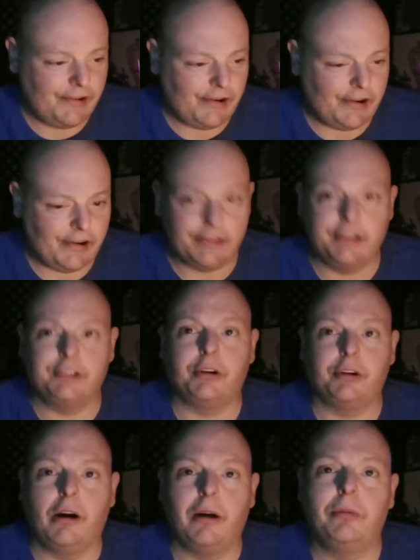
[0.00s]
It didn't
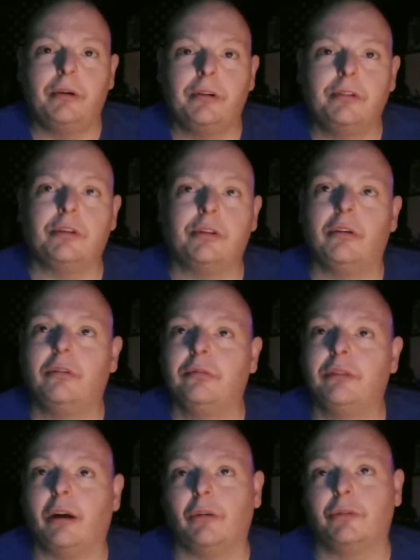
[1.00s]
show up, so
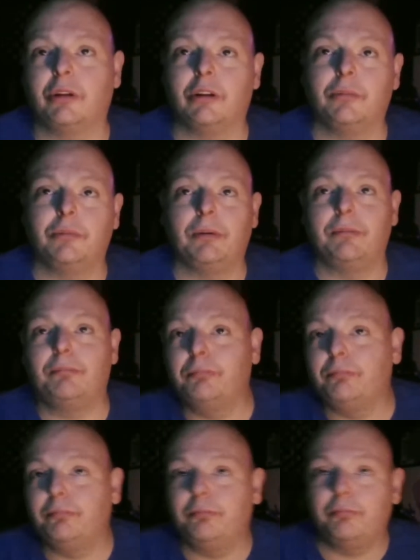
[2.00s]
that was going to be my
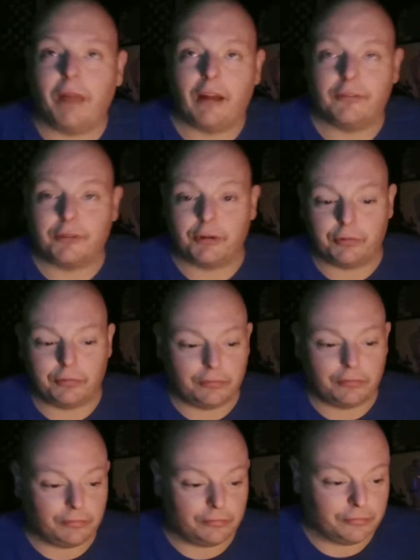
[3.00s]

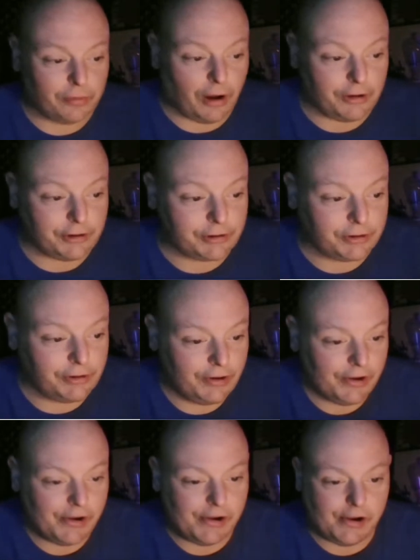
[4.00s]
afternoon project.
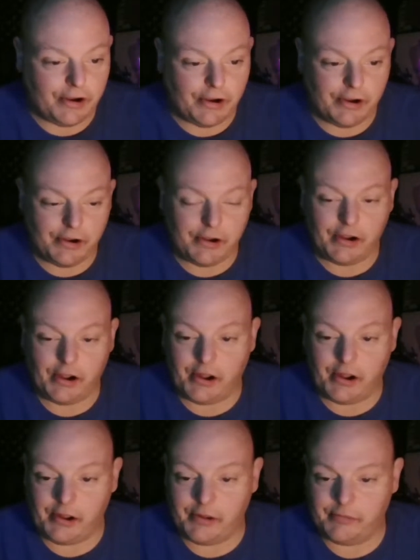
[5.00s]

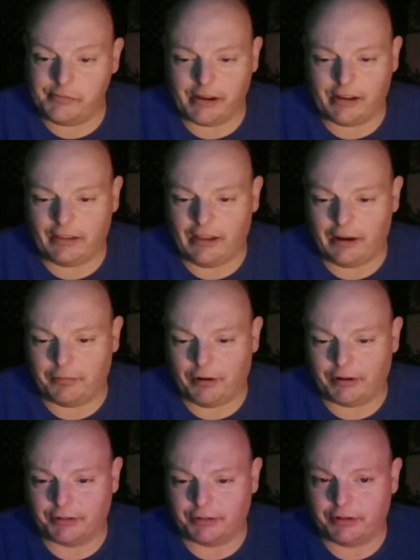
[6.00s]
I got a lot of
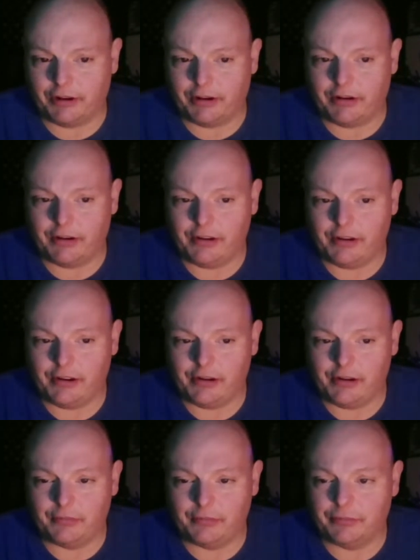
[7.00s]
projects going
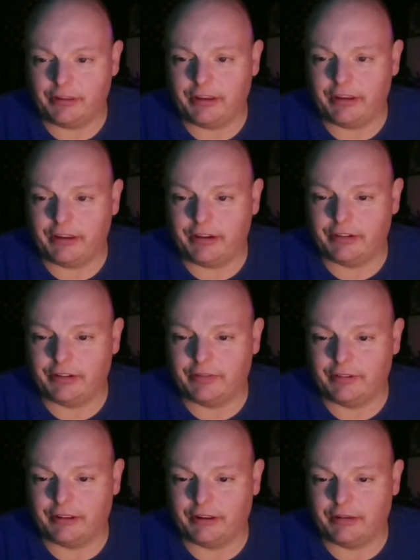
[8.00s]
on, cleaning
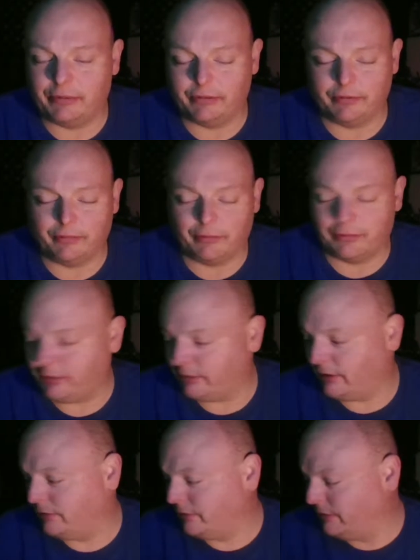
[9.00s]
stuff like that, but we'll figure
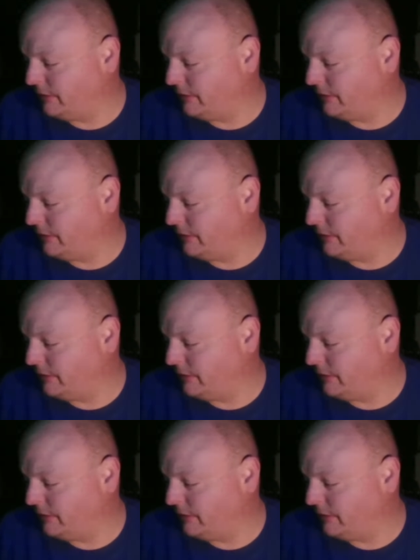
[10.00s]
it out.